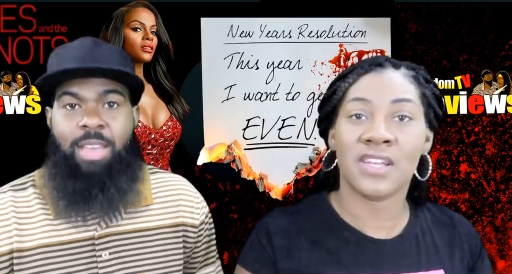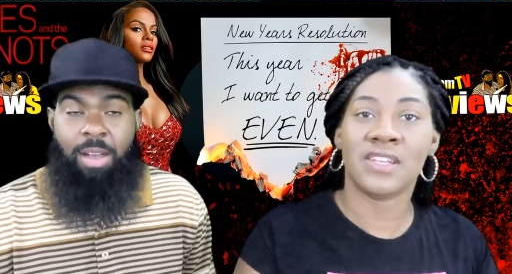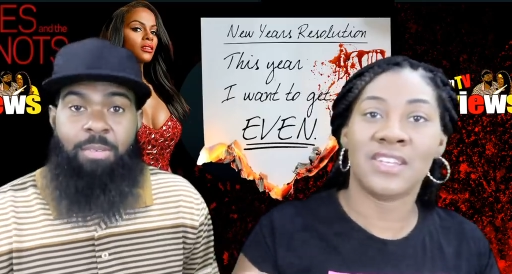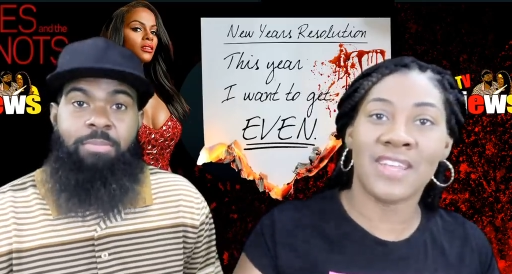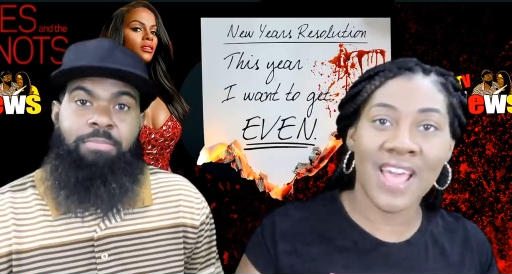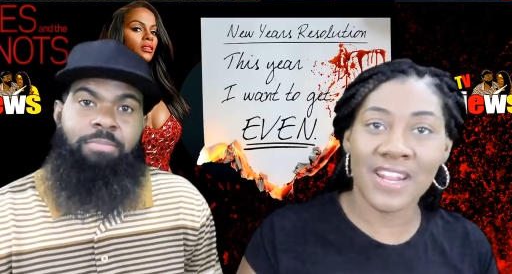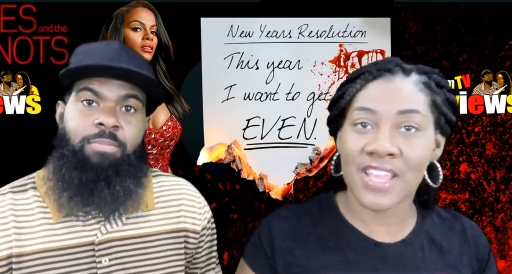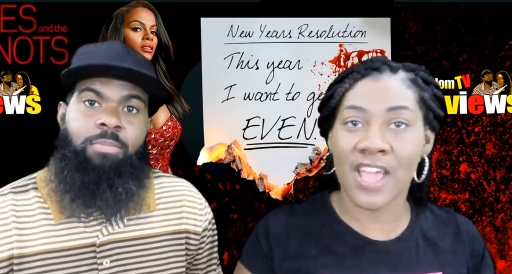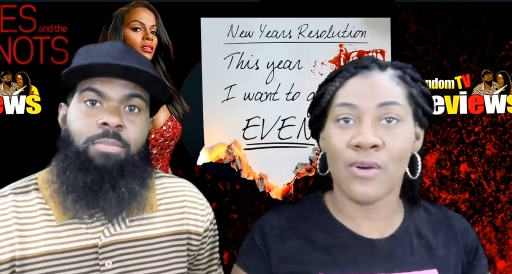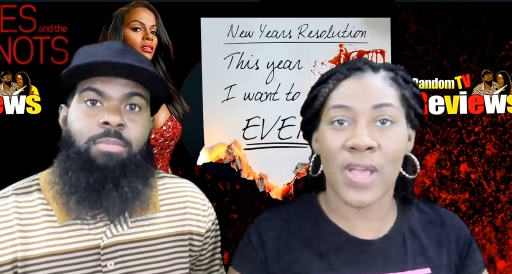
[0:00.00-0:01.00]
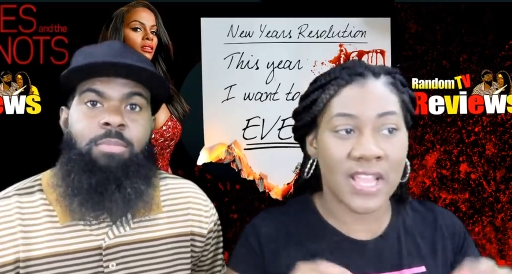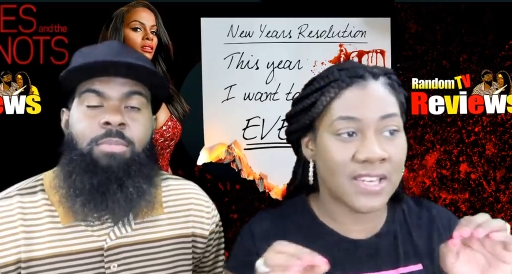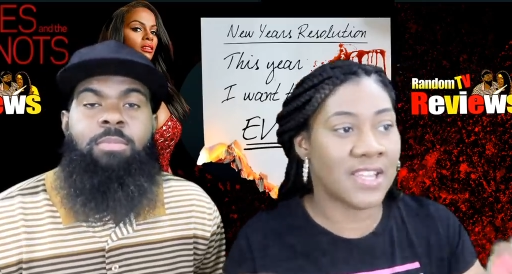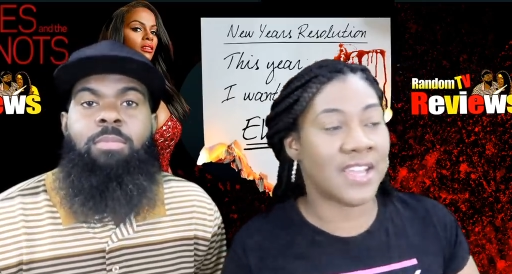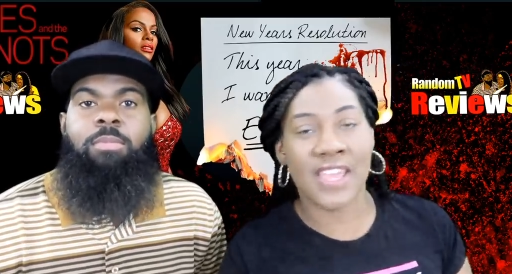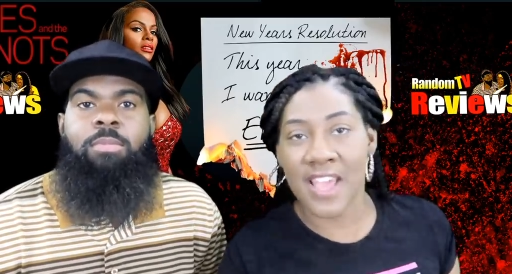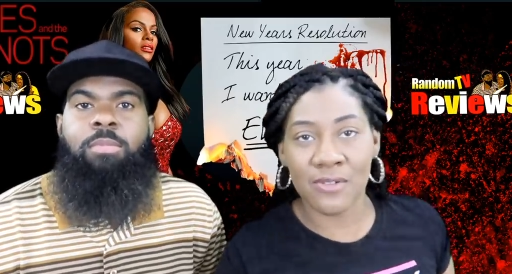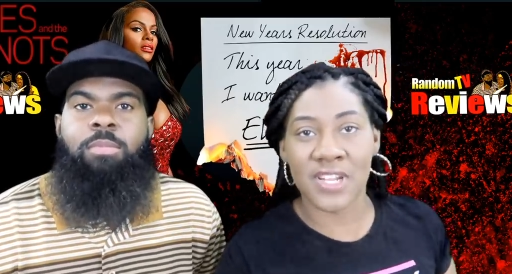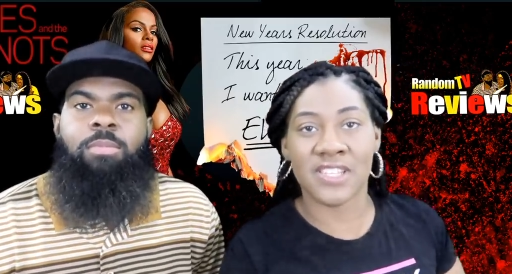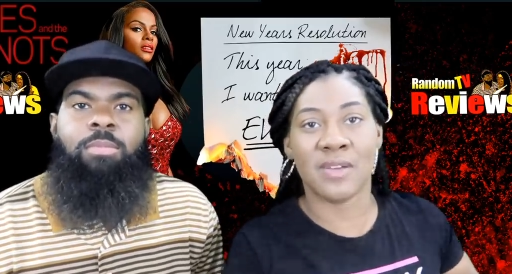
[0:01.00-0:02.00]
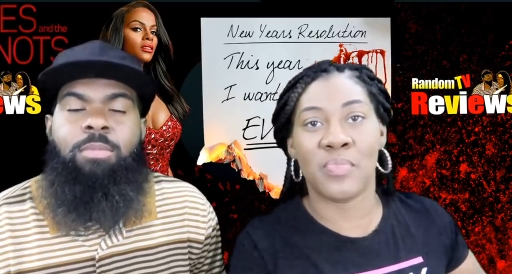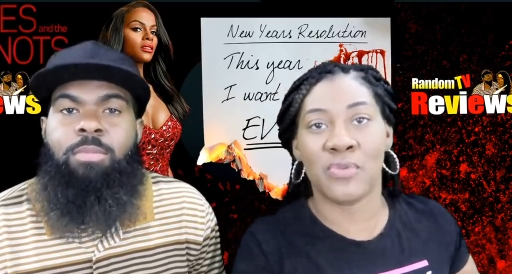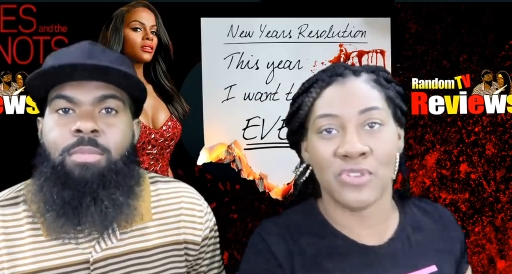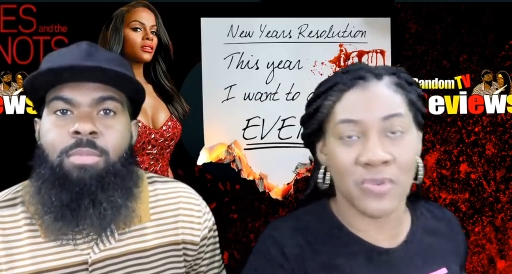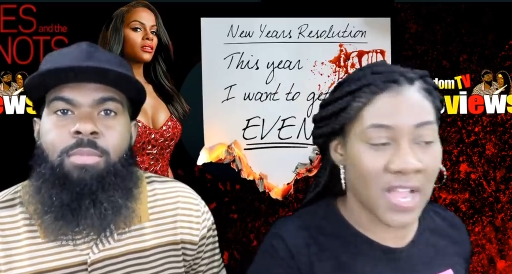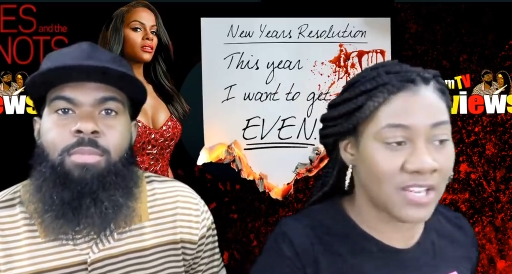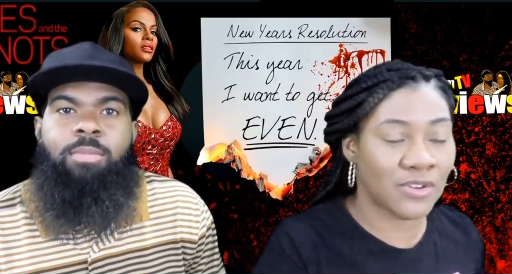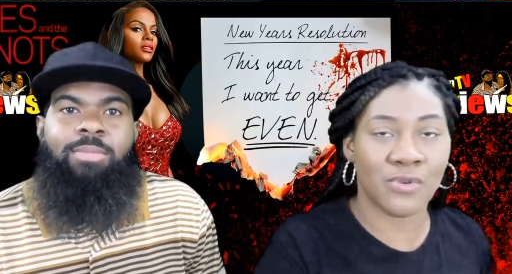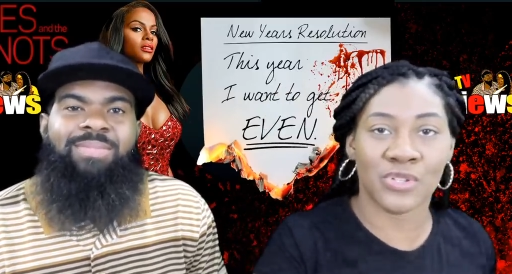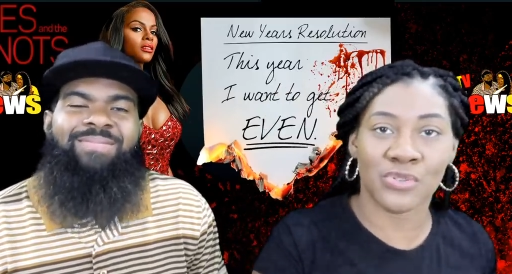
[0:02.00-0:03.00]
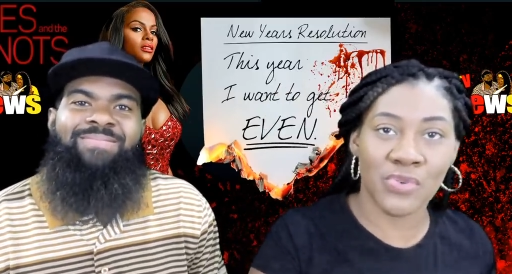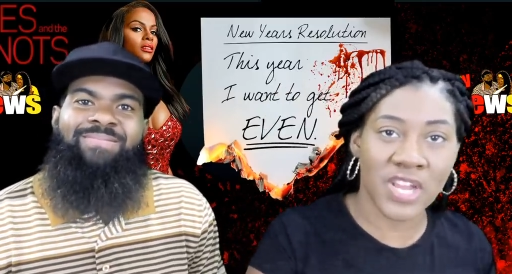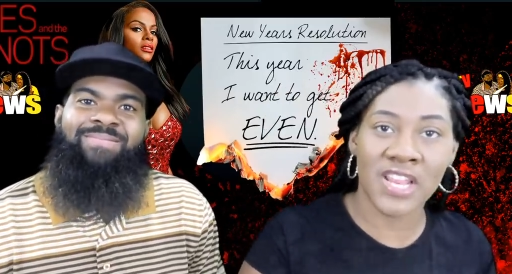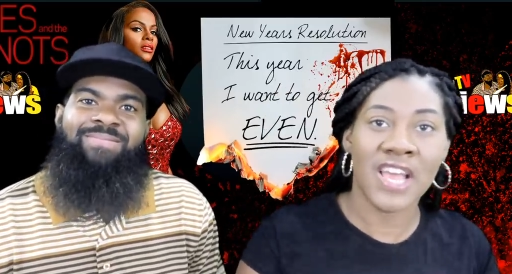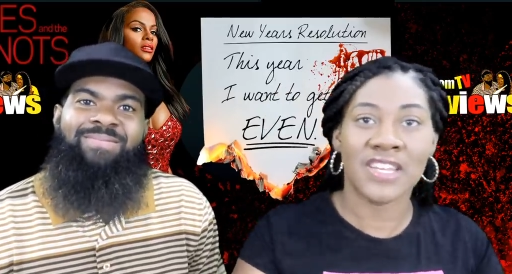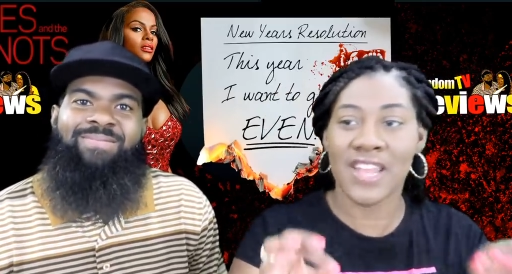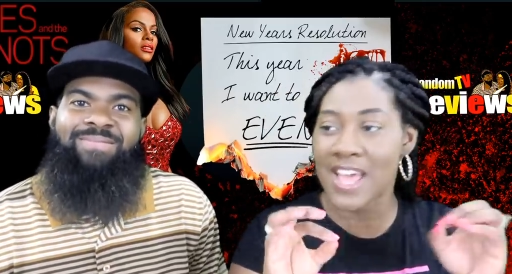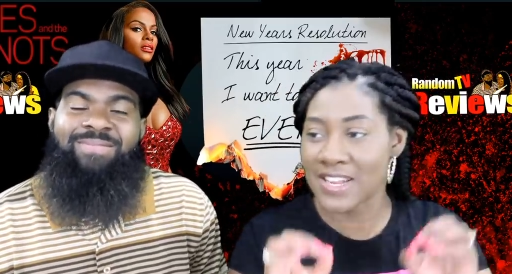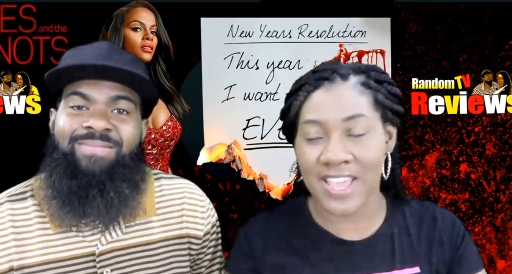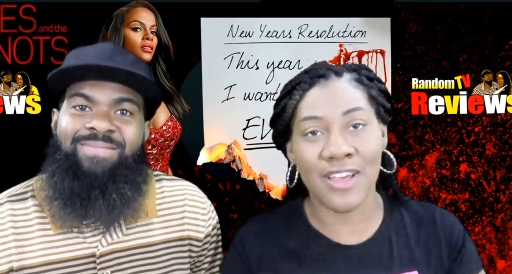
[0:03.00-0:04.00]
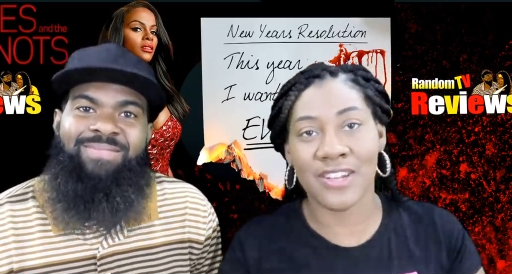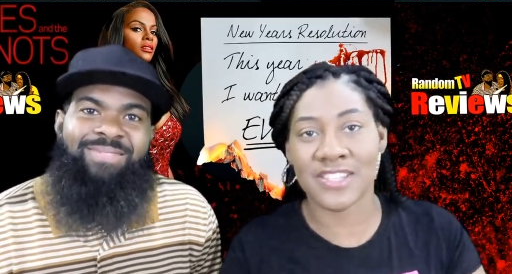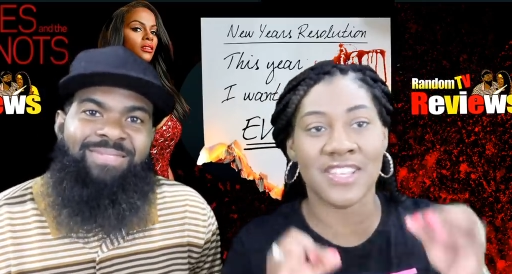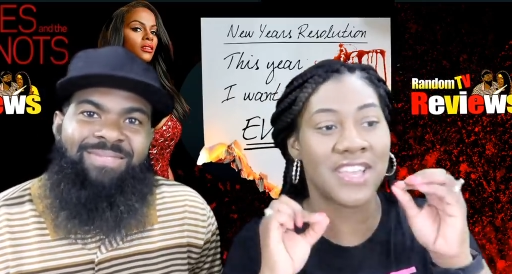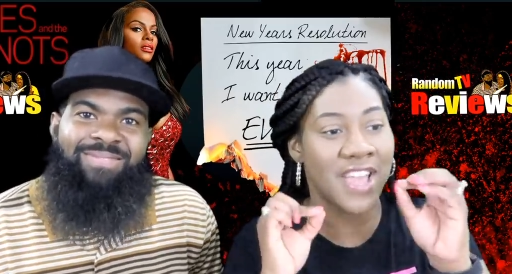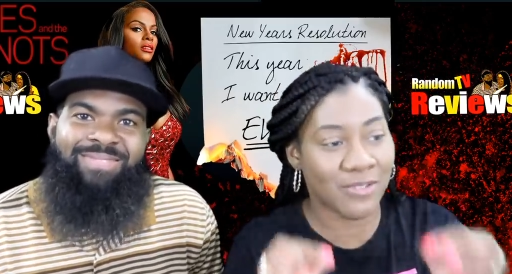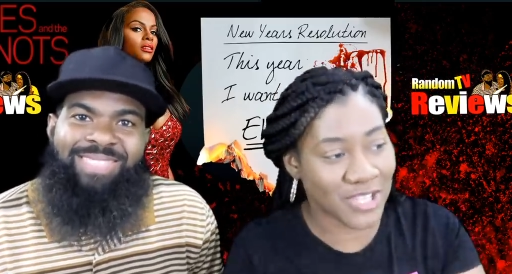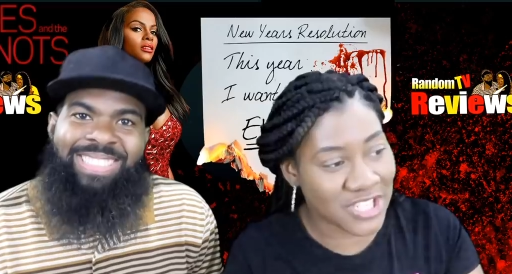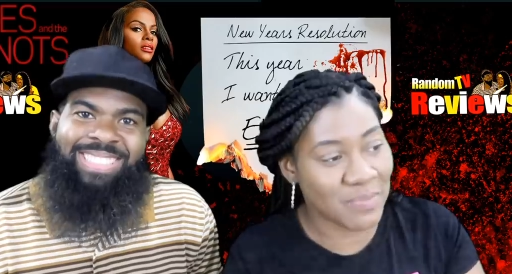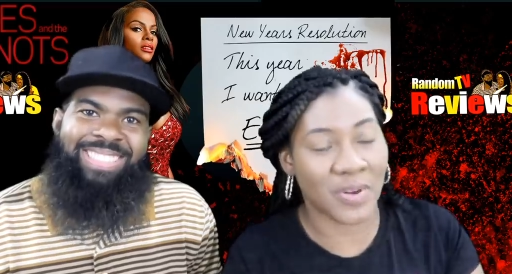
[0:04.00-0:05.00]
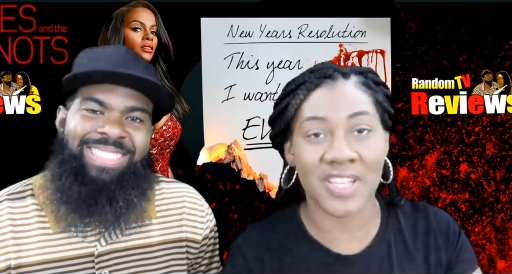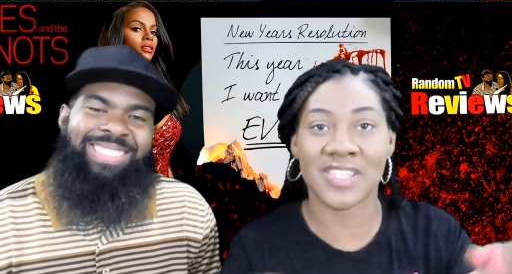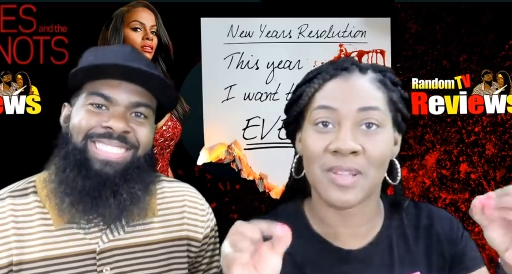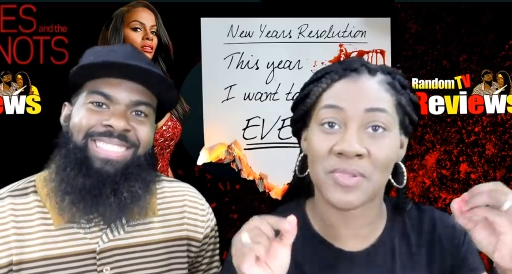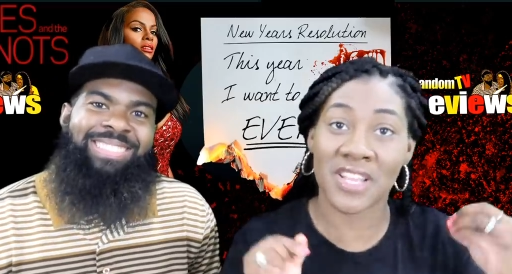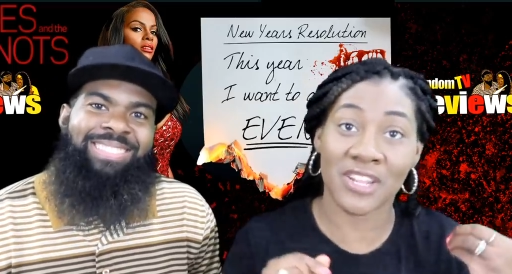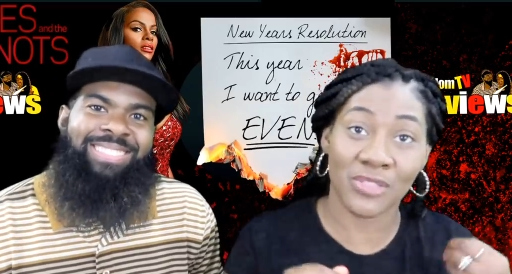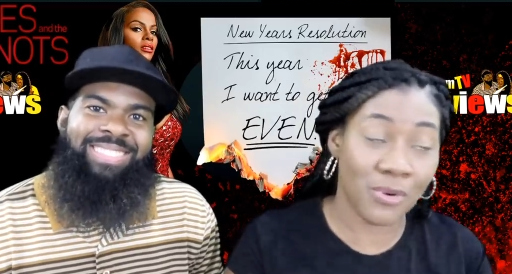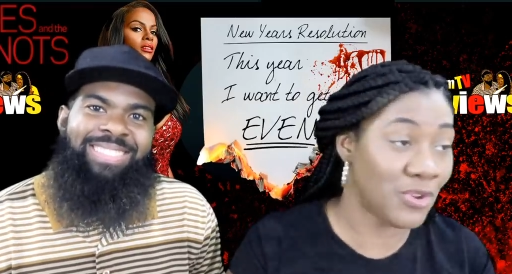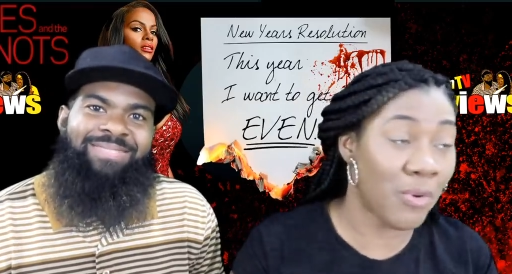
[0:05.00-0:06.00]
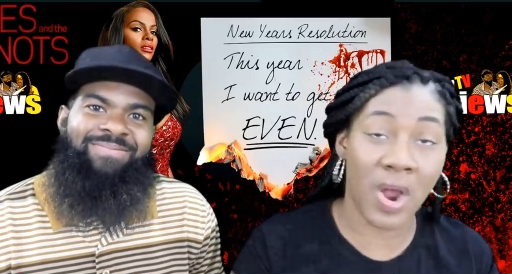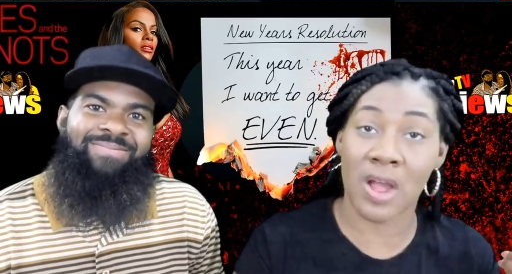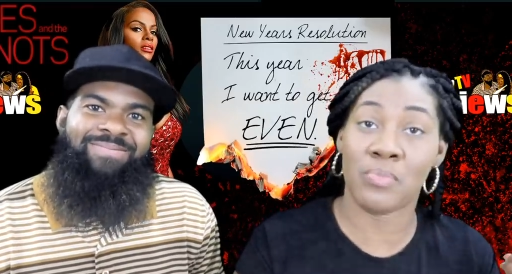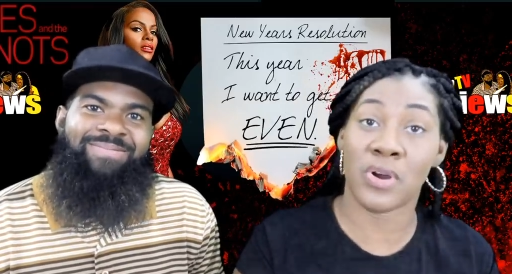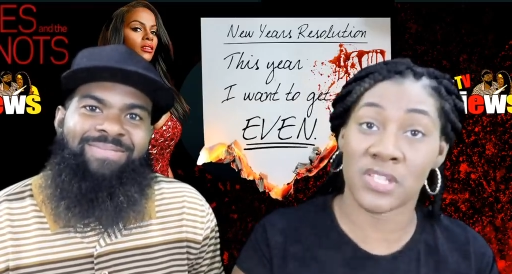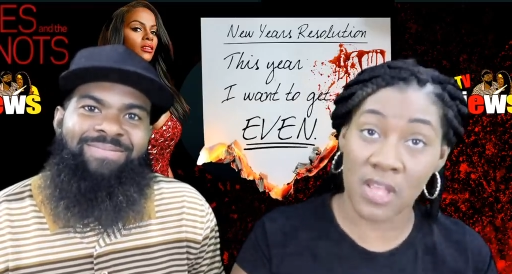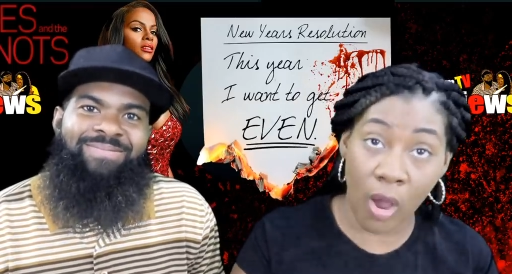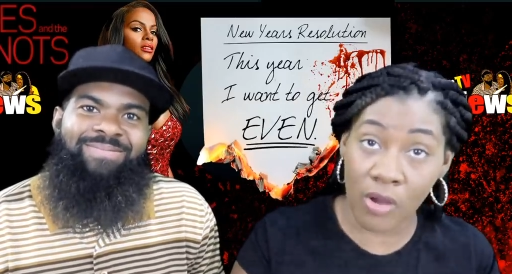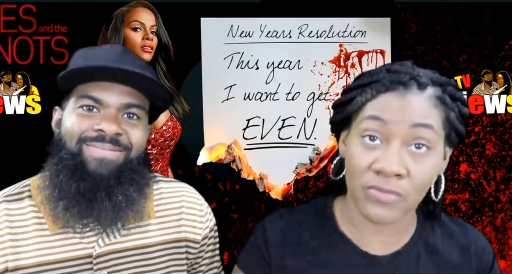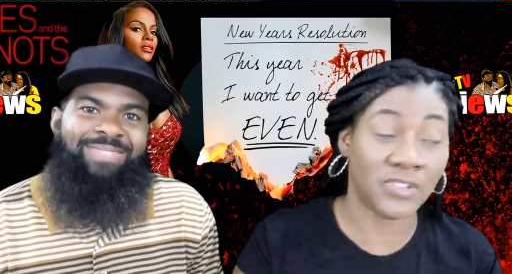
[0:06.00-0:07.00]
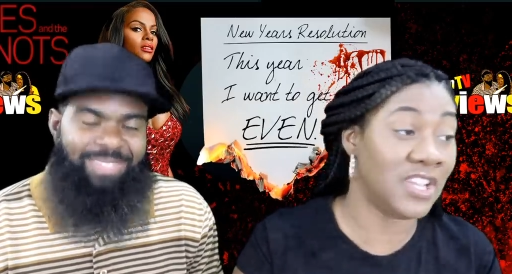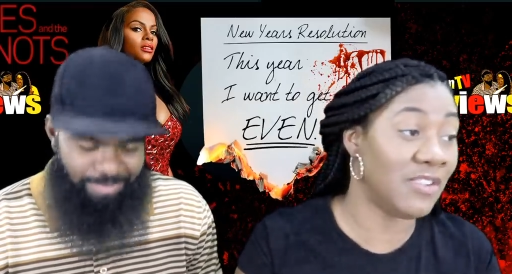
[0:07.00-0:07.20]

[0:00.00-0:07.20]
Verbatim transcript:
Speaker 1: Yep. That account ain't the account that's up on your goddamn screen. That account is the account that she placed up there to throw your hind parts off